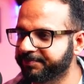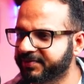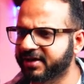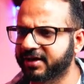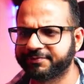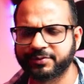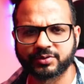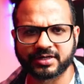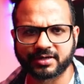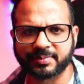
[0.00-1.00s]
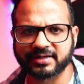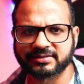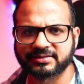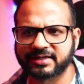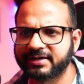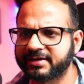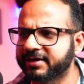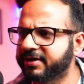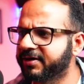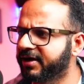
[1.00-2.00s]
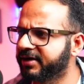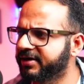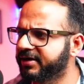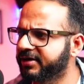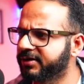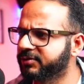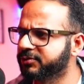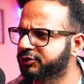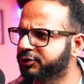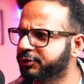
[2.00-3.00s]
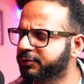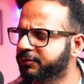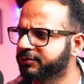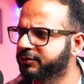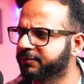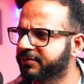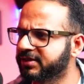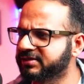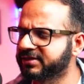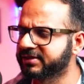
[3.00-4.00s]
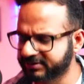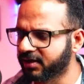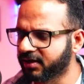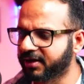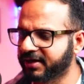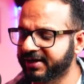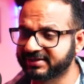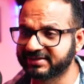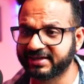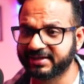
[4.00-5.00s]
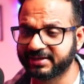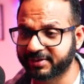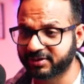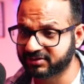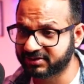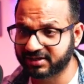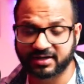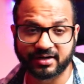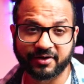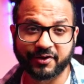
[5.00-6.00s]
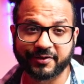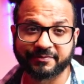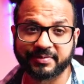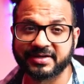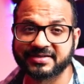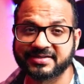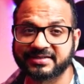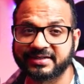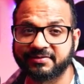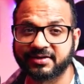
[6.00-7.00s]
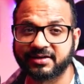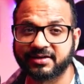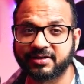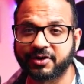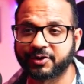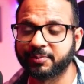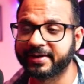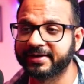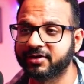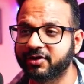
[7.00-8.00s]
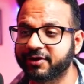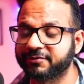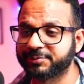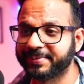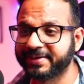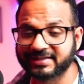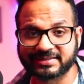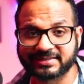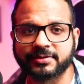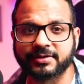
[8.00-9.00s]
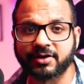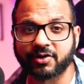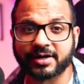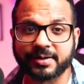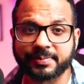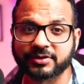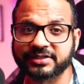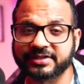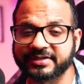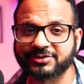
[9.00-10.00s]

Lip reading: There are a few other commands that I need to show you. So first is, let's say, because there are a lot of images, it will occupy a lot of space in our local repository.